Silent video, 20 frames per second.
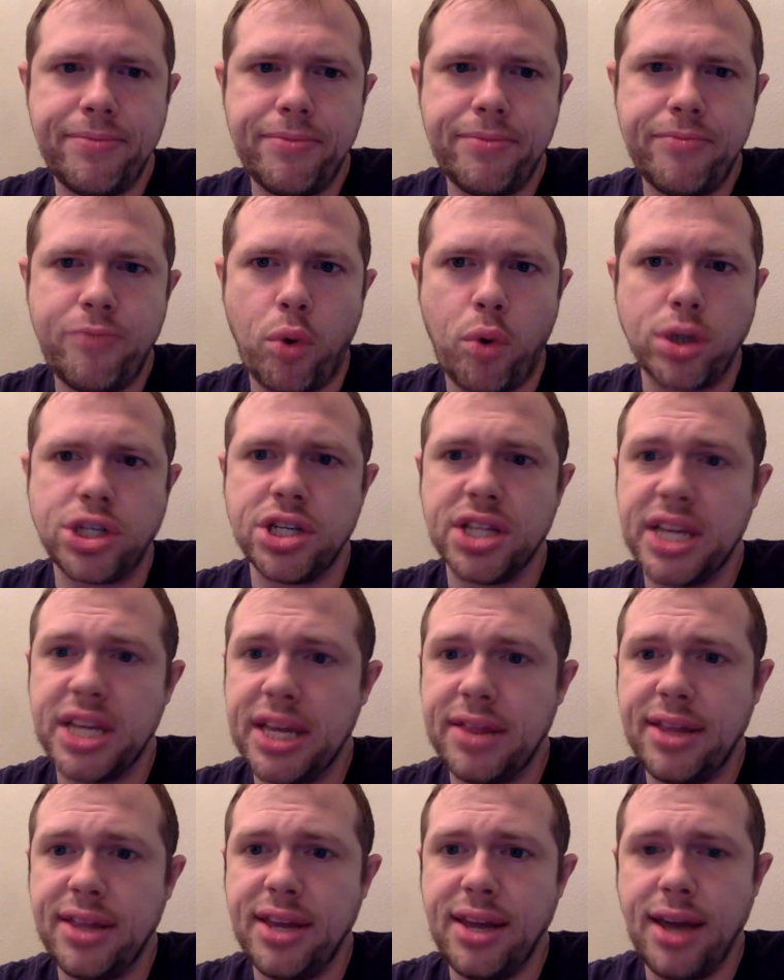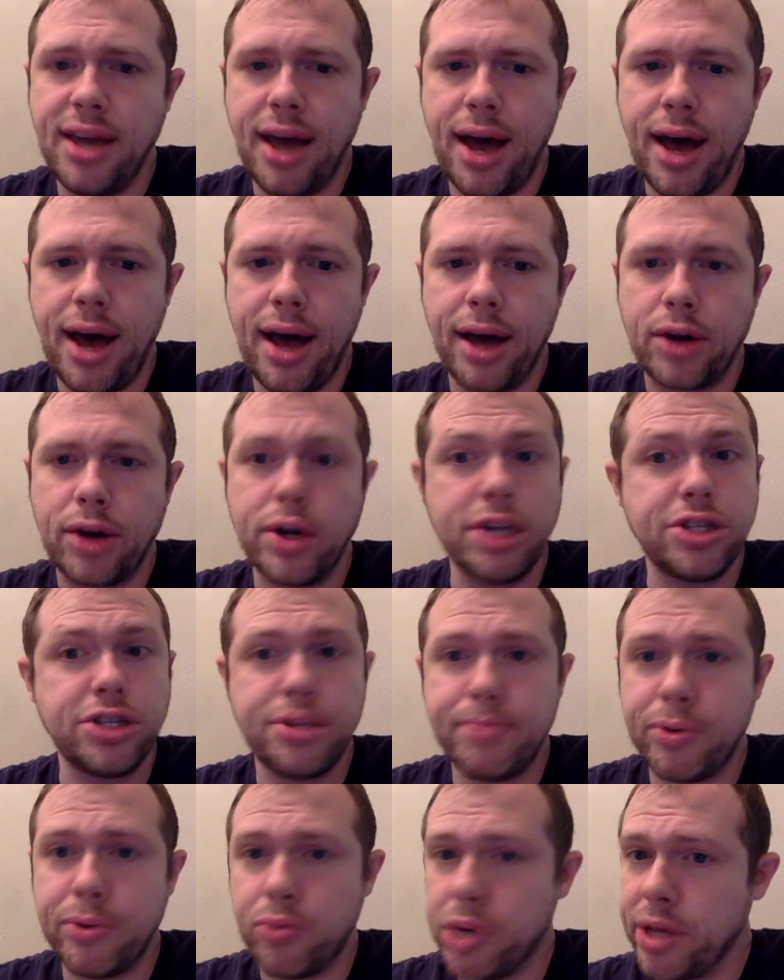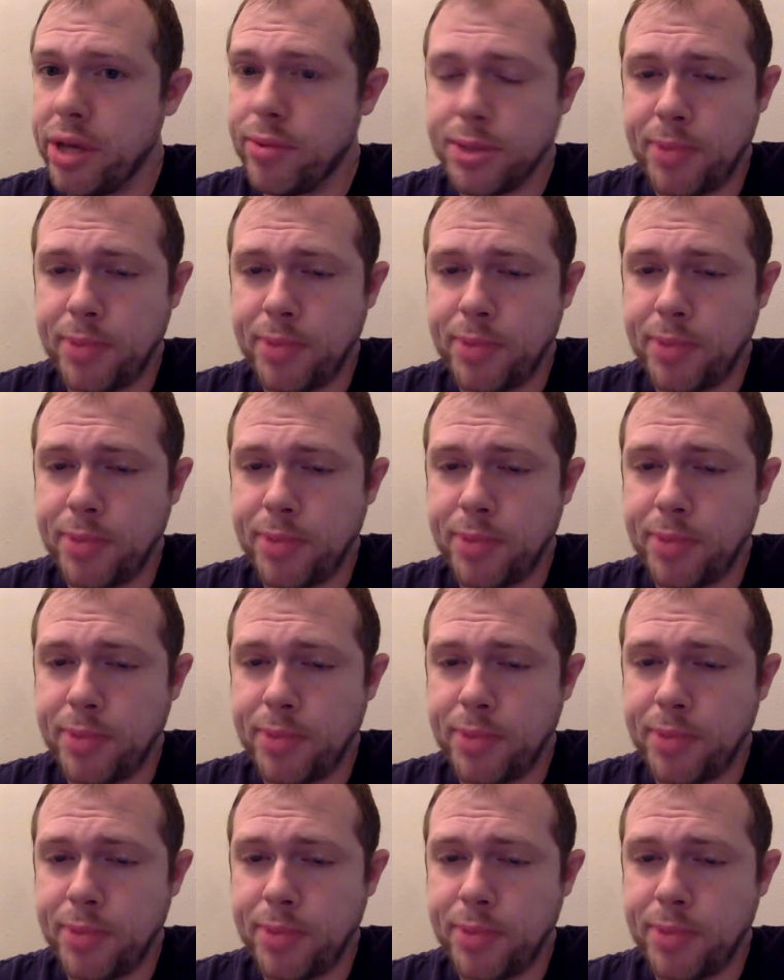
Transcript: Fortunately, the creators have been really